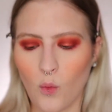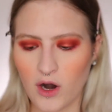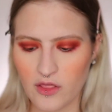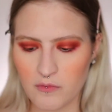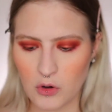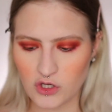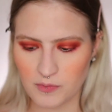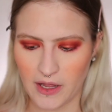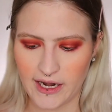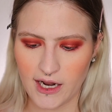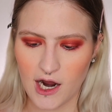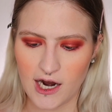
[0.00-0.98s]
one of the most
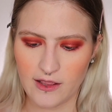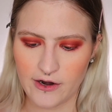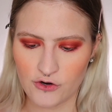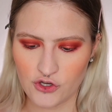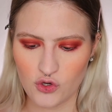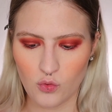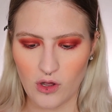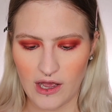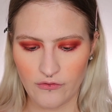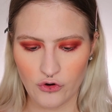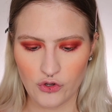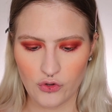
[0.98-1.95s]
blinding highlighters you will
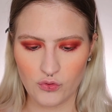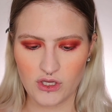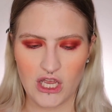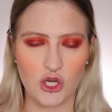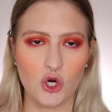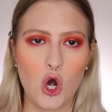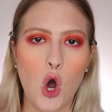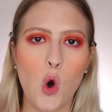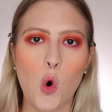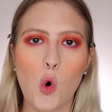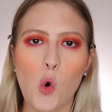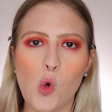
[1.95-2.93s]
ever use in your
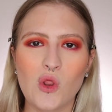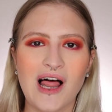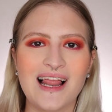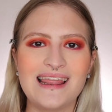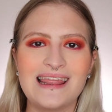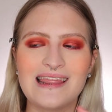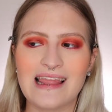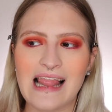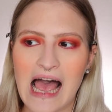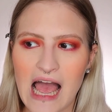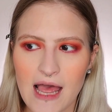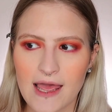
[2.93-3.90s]
whole
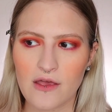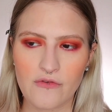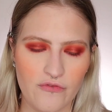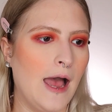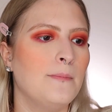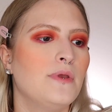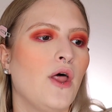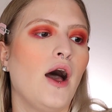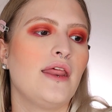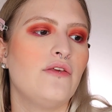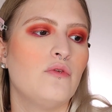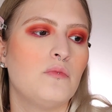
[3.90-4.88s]
life. I'm
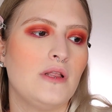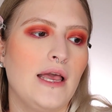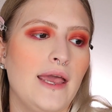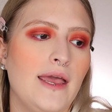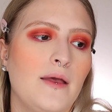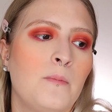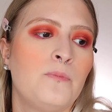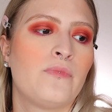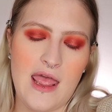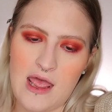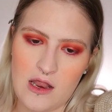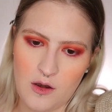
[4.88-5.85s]
not even playing.
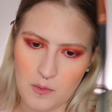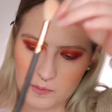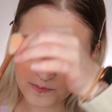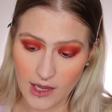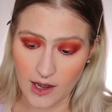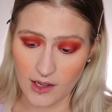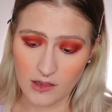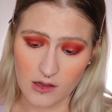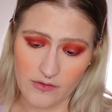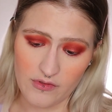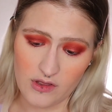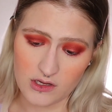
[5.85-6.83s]
And yeah, I
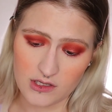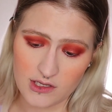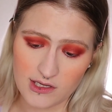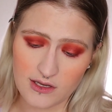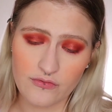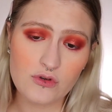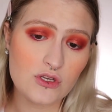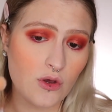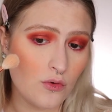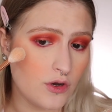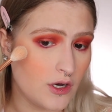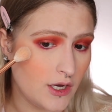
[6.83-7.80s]
love this. This stuff is
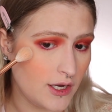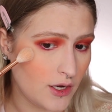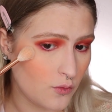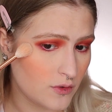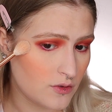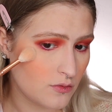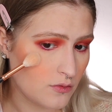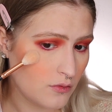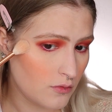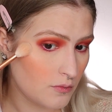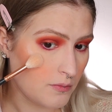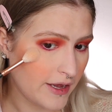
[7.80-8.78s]
so good. It was
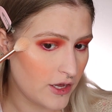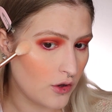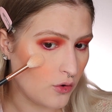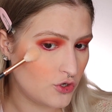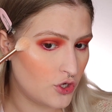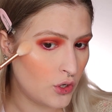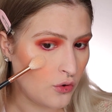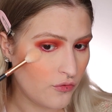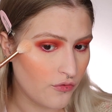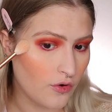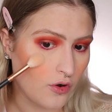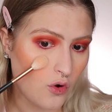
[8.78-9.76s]
my go-to
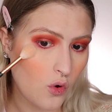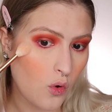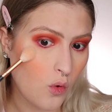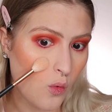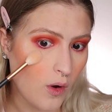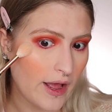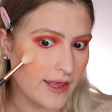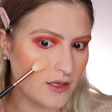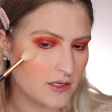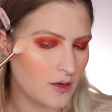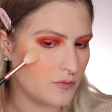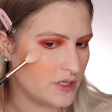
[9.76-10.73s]
for
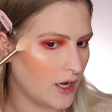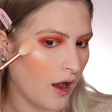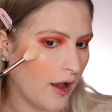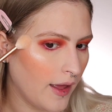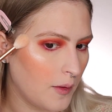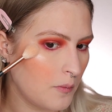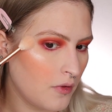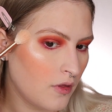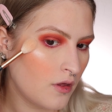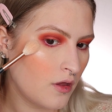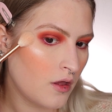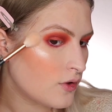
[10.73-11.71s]
quite some time.
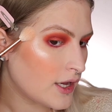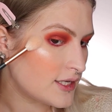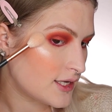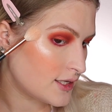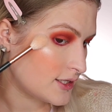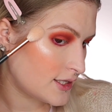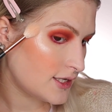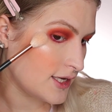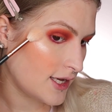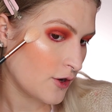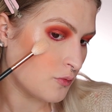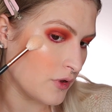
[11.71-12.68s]
You guys can
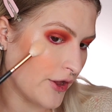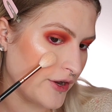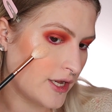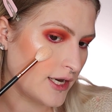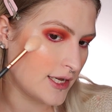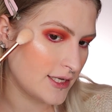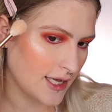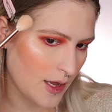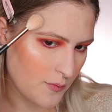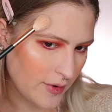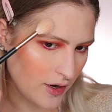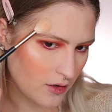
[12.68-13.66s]
see how blinding it is.
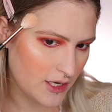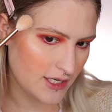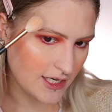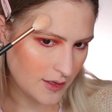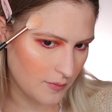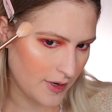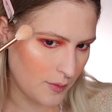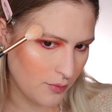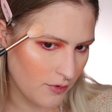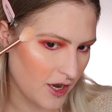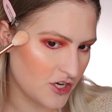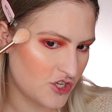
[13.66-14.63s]
I barely dip my
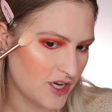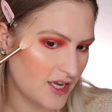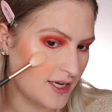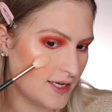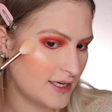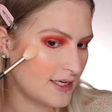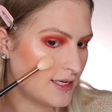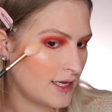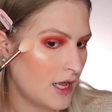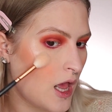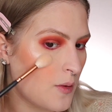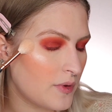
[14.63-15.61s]
brush in
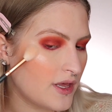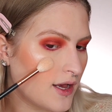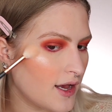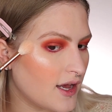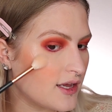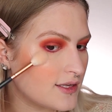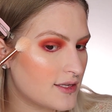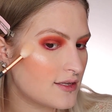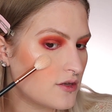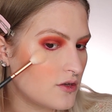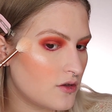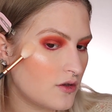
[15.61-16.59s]

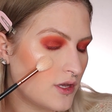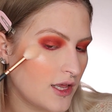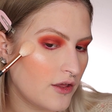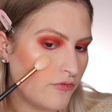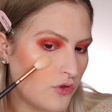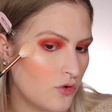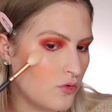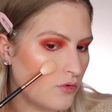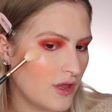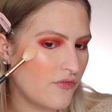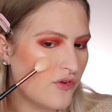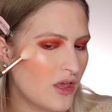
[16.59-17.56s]
because if you
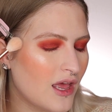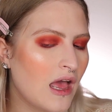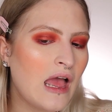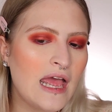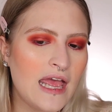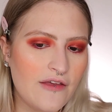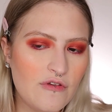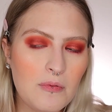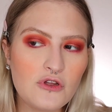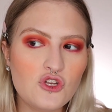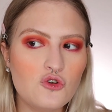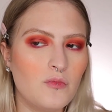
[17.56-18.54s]

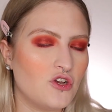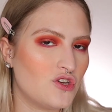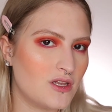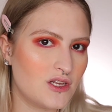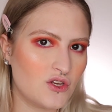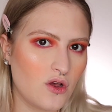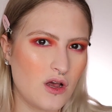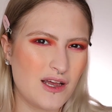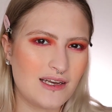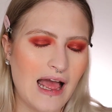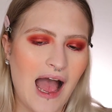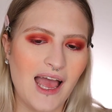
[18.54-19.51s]
put too much of this
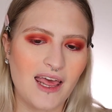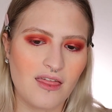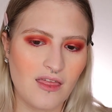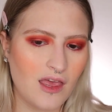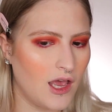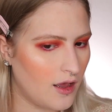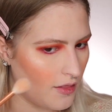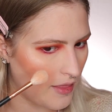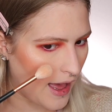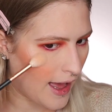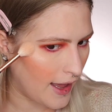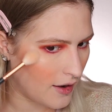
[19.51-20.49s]
on, I think
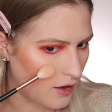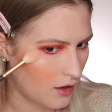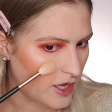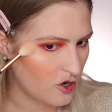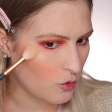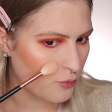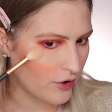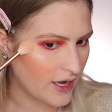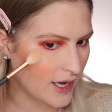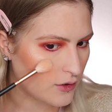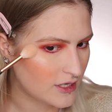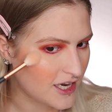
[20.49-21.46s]
that it'll
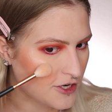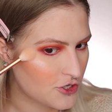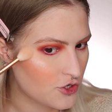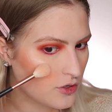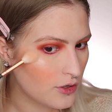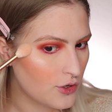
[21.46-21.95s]
bring out texture a